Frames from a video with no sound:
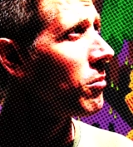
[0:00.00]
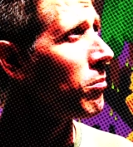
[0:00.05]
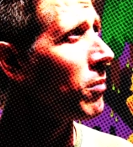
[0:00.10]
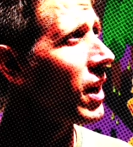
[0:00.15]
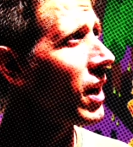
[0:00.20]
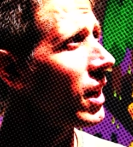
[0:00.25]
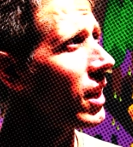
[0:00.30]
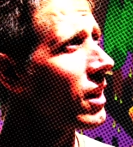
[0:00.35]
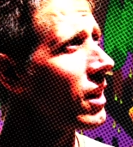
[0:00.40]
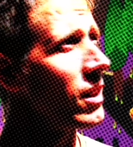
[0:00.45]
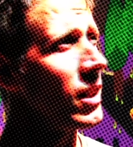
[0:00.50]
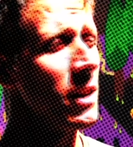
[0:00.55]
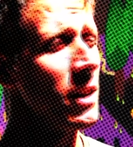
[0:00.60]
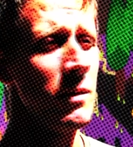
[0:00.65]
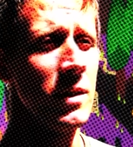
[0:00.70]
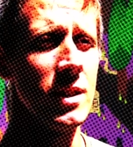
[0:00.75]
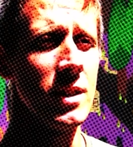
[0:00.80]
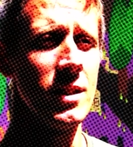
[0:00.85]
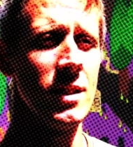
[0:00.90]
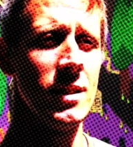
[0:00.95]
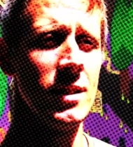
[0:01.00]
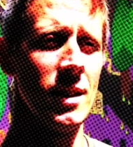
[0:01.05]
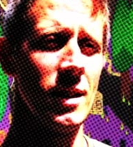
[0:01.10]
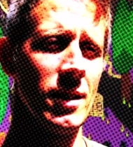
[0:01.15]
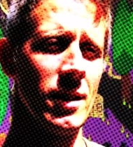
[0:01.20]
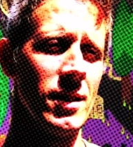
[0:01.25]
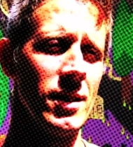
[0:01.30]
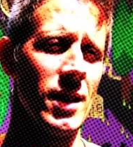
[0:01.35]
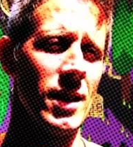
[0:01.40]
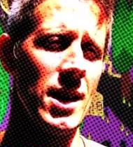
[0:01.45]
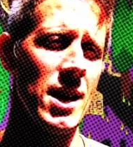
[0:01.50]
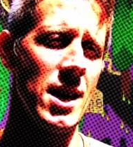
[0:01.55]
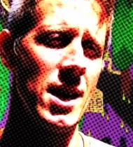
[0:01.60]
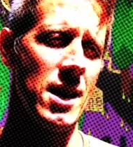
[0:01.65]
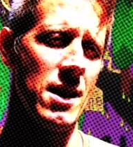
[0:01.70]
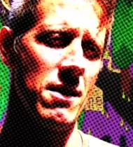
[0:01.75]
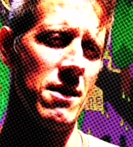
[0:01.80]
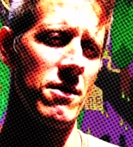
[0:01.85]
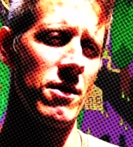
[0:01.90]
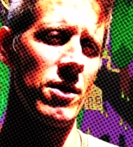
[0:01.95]
Many of the images that you see
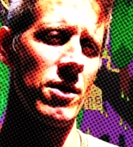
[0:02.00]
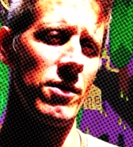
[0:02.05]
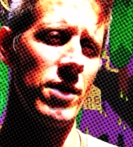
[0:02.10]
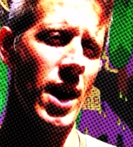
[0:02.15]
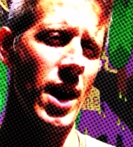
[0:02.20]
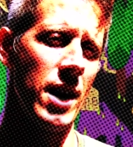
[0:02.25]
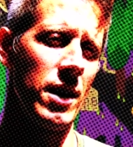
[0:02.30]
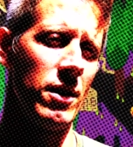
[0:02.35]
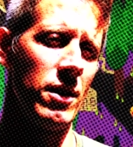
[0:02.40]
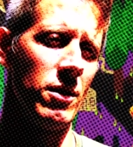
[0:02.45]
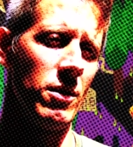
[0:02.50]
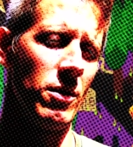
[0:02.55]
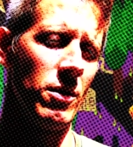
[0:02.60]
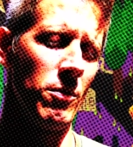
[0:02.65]
here are created